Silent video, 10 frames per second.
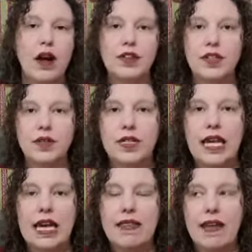also
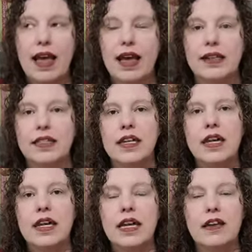say that
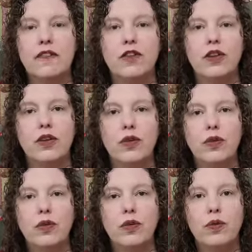if
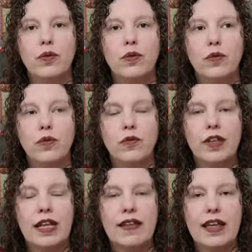you
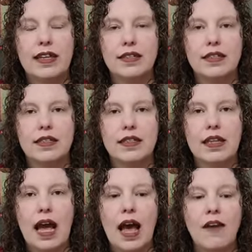feel like that's
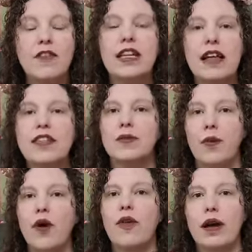I feel like this
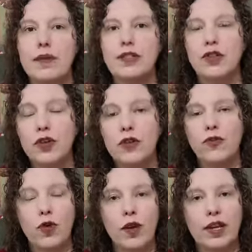program is good
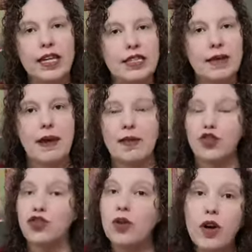for kids that may
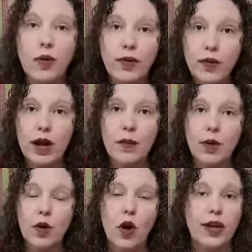struggle with
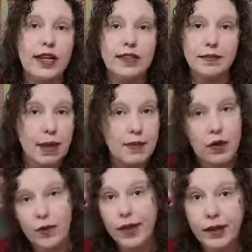grammar or kids that maybe
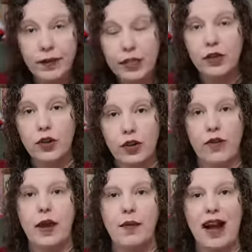are really, really good at
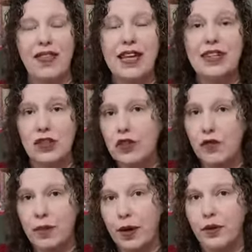grammar. I think it's good
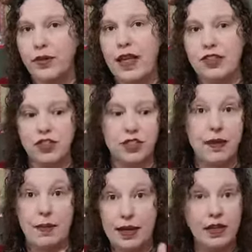for both. That's just
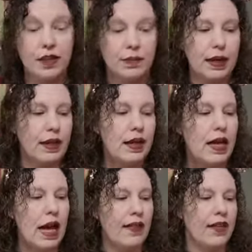my opinion, but
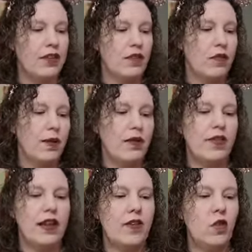I think it's good for both.
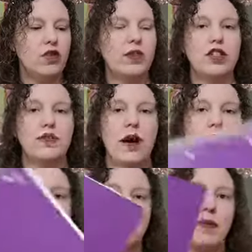And then, of course, we just bought
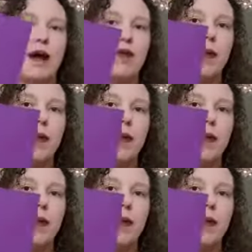her a spiral